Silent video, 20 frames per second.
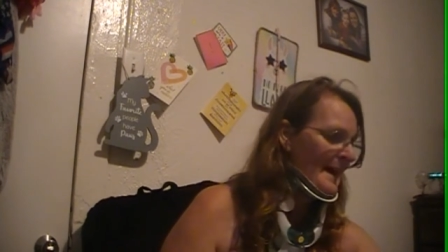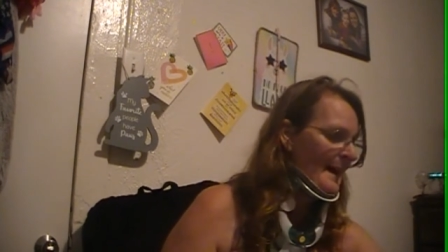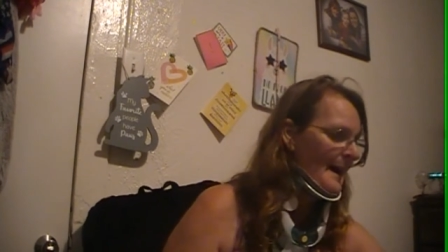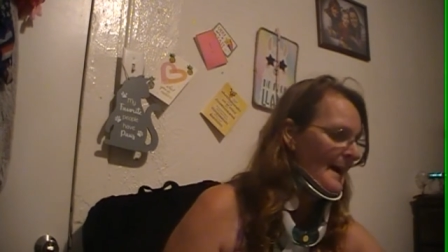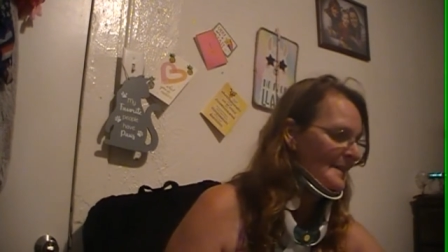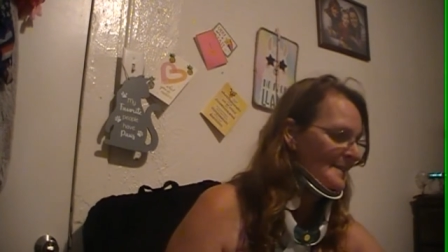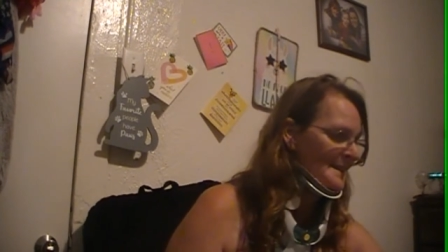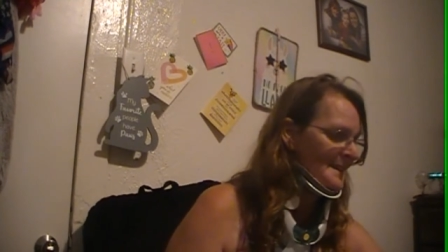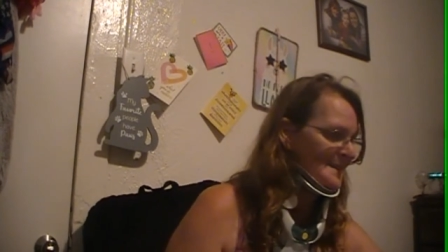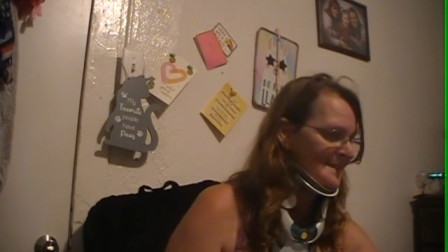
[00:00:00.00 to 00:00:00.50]

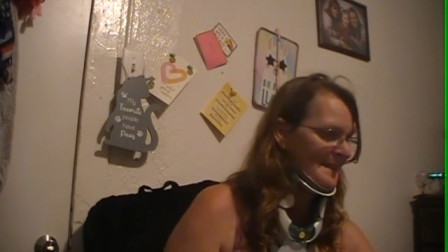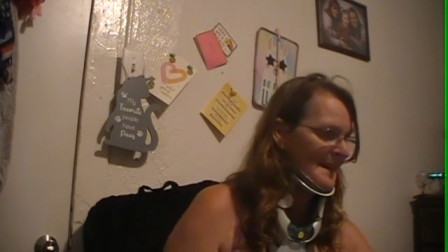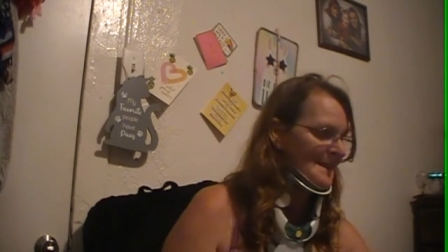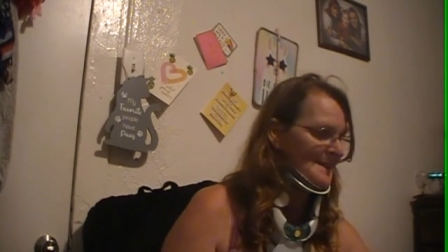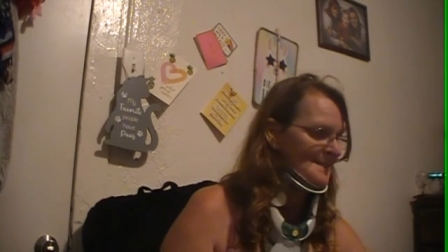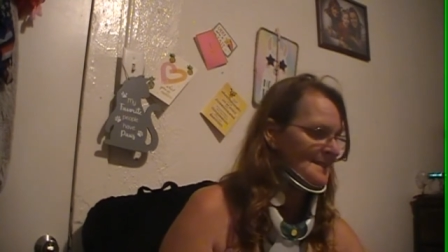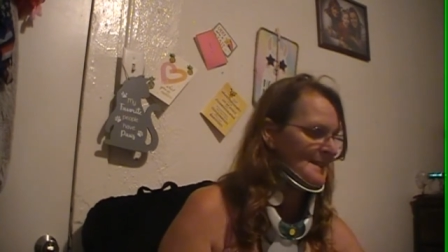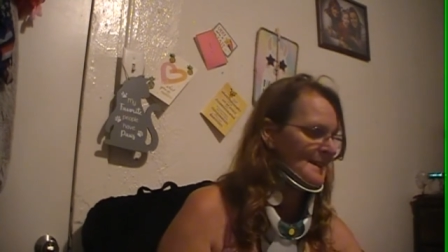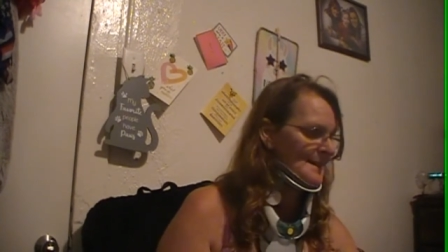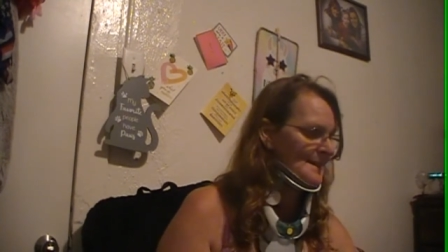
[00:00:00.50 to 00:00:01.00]
I think
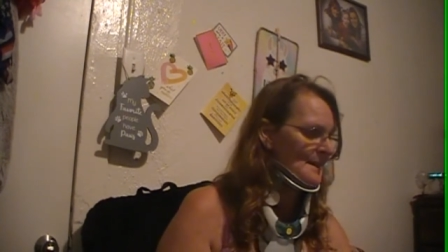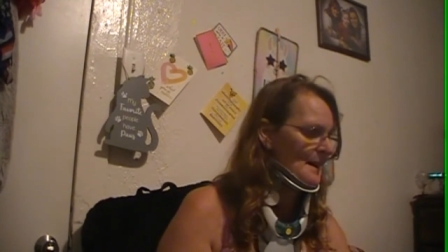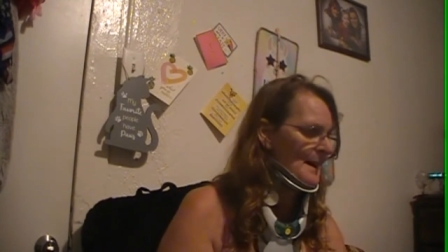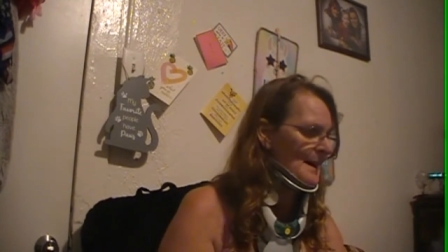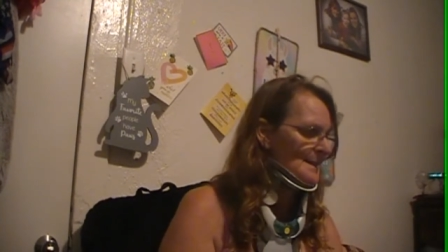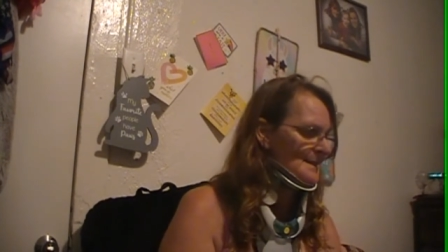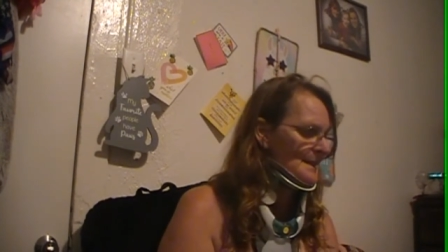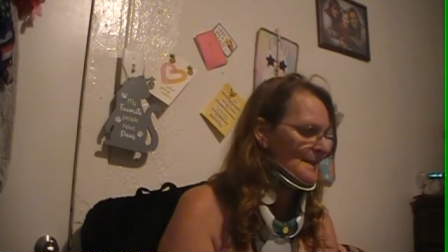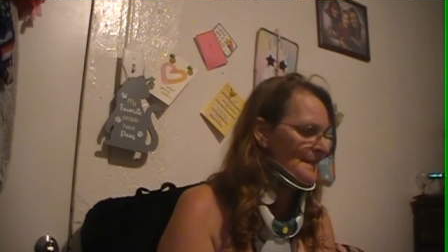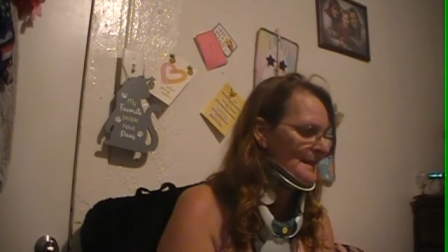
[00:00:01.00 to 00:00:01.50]
that's it,
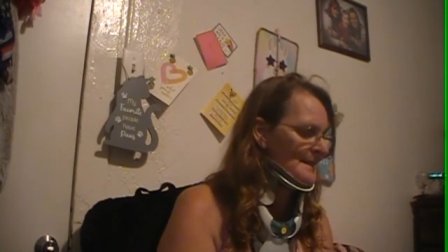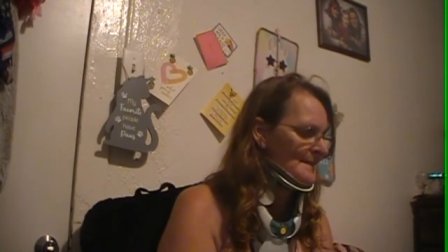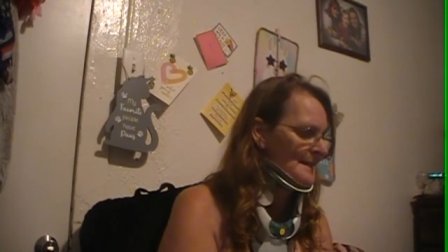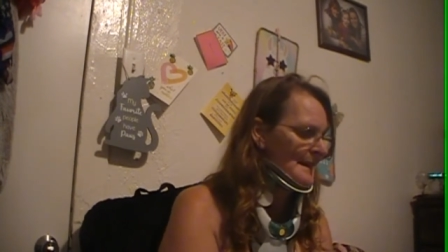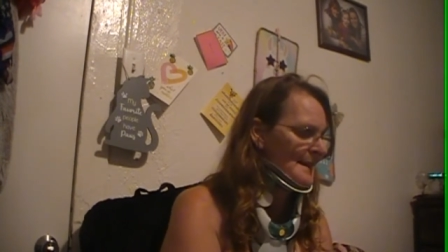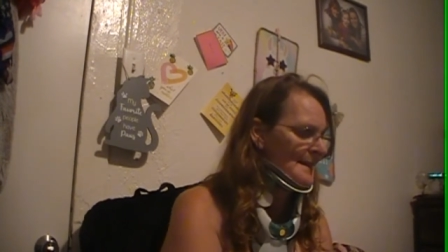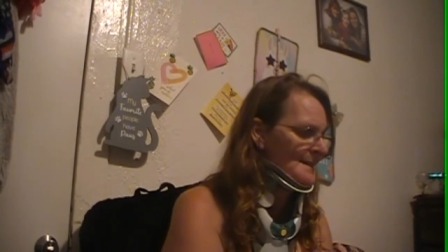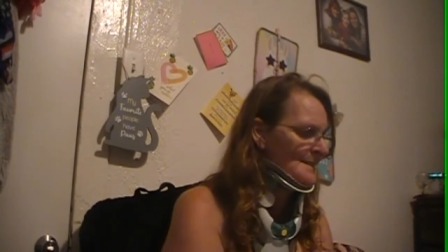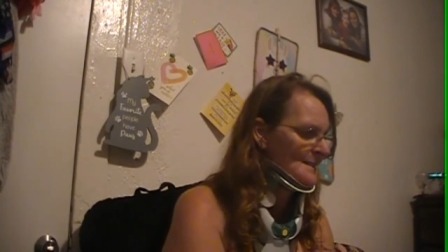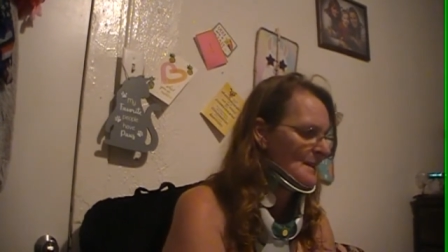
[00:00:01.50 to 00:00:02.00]
guys. I think
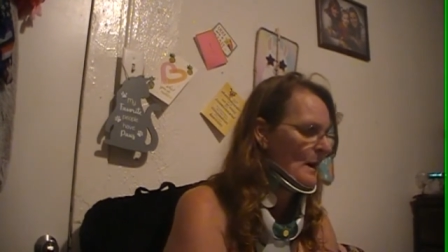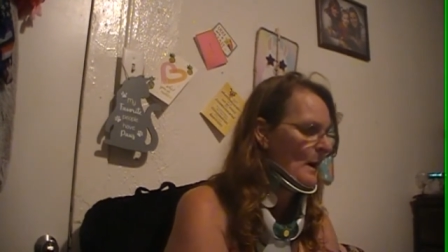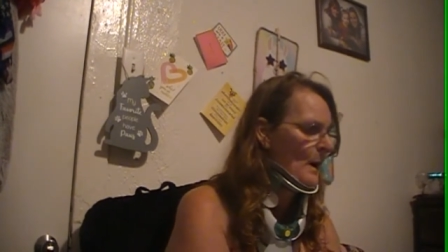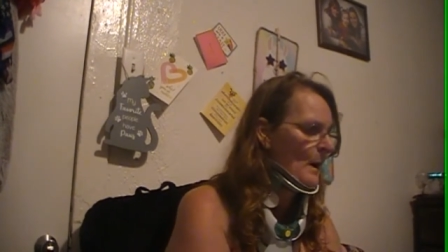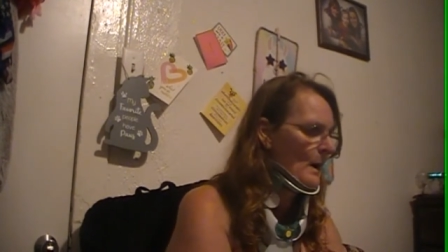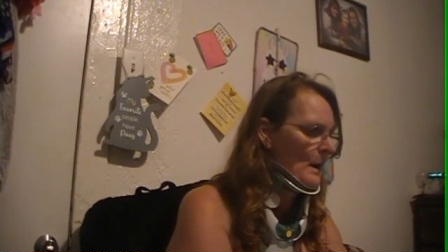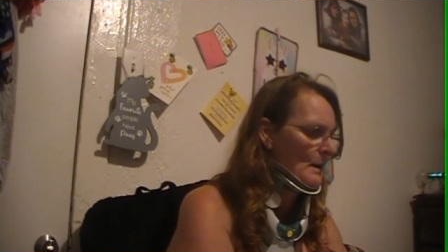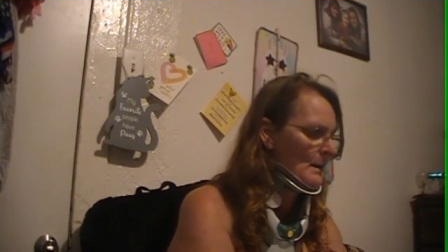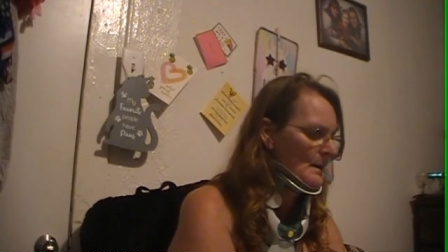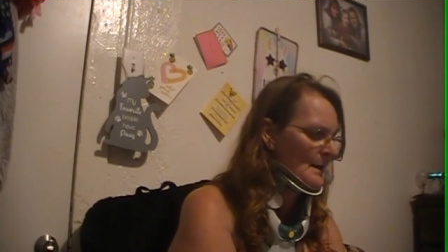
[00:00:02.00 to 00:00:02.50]
that is
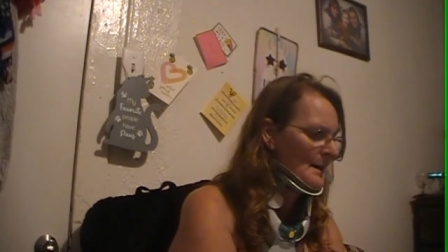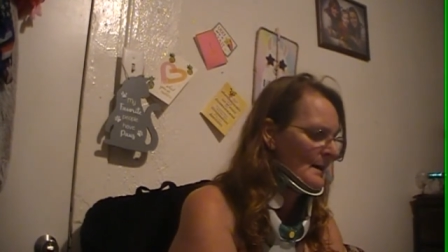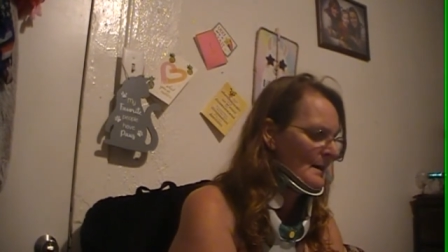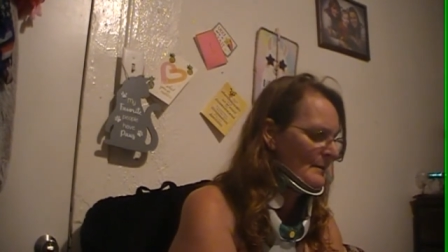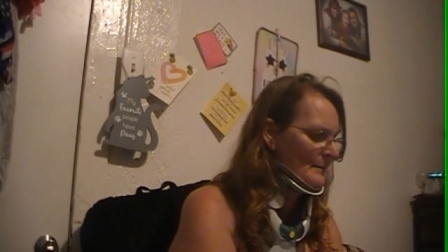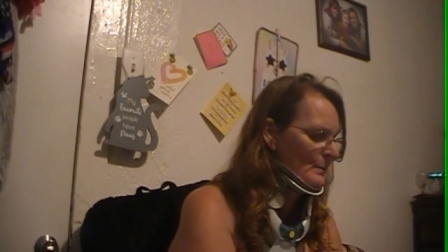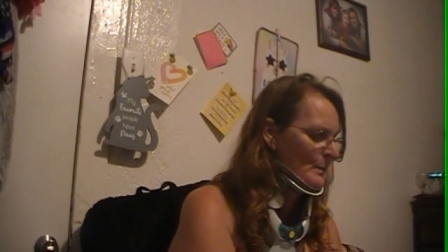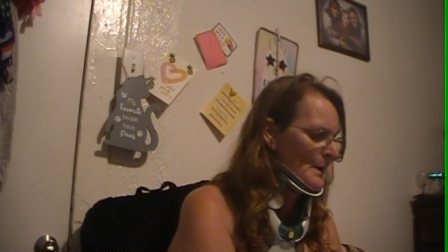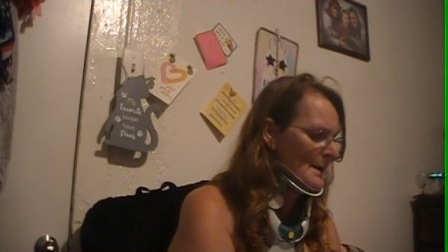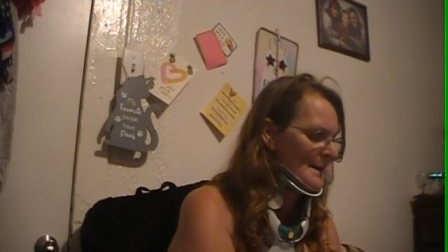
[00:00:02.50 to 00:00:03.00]
all
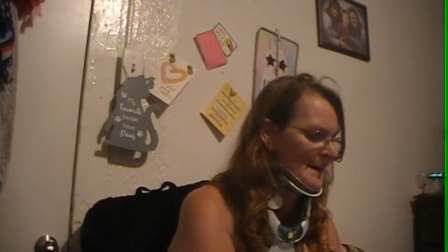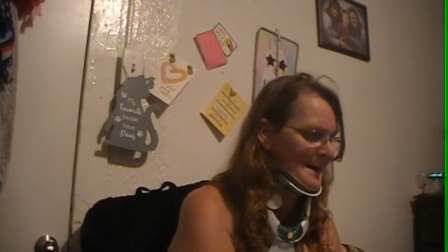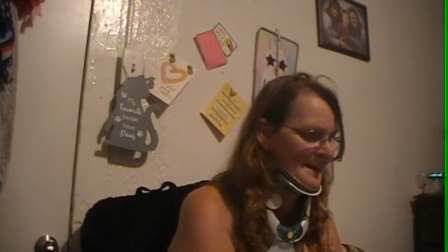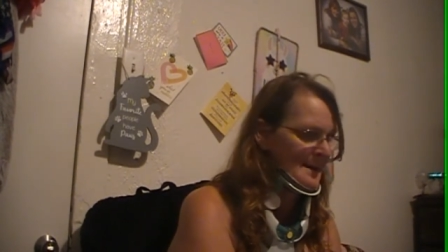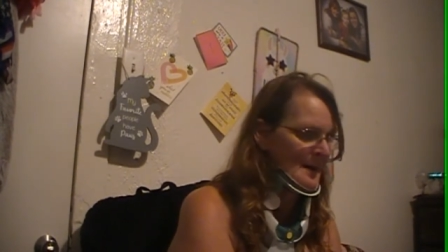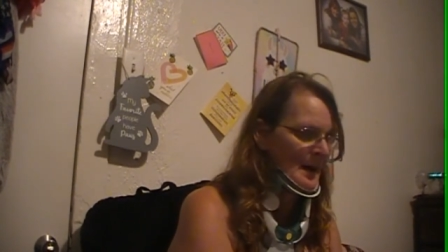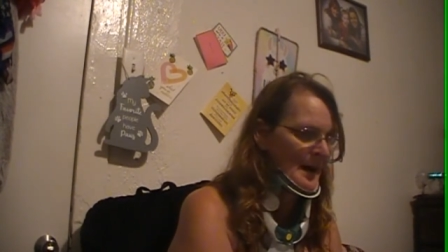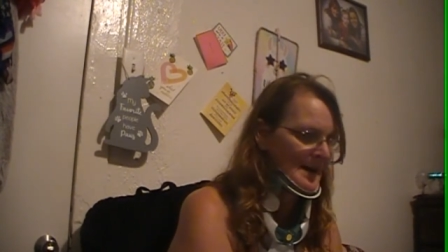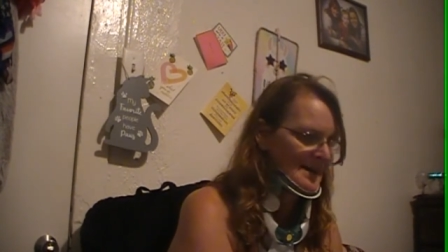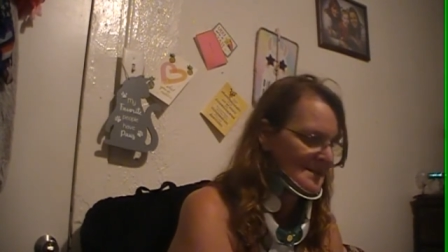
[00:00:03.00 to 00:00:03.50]
of what I
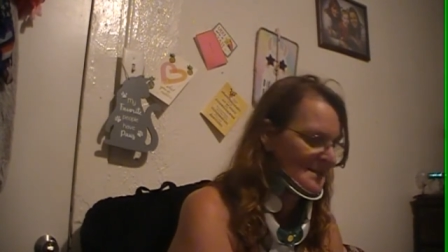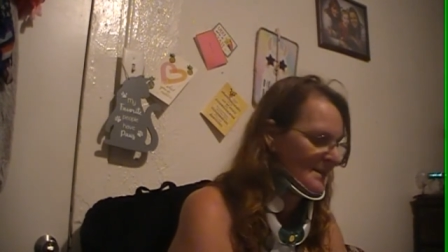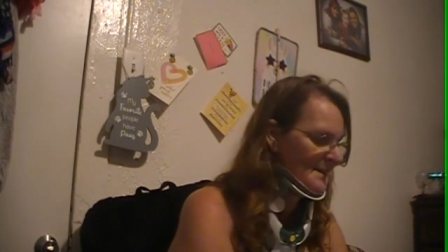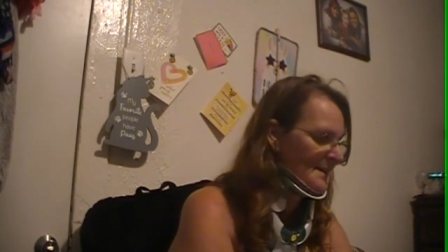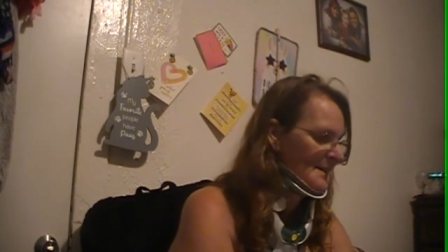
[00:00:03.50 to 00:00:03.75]
got